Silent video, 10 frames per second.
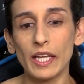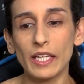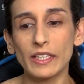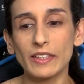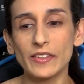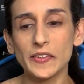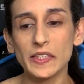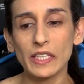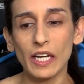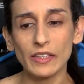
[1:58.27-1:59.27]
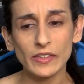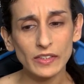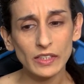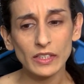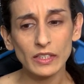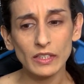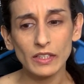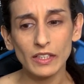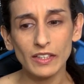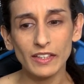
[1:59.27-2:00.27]
and disgusted
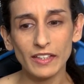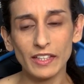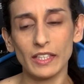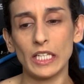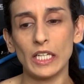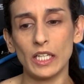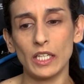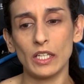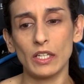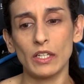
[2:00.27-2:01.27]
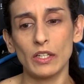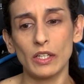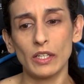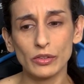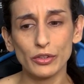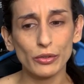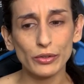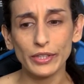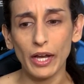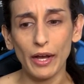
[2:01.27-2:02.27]
that he
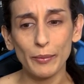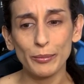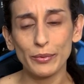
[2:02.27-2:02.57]
curled up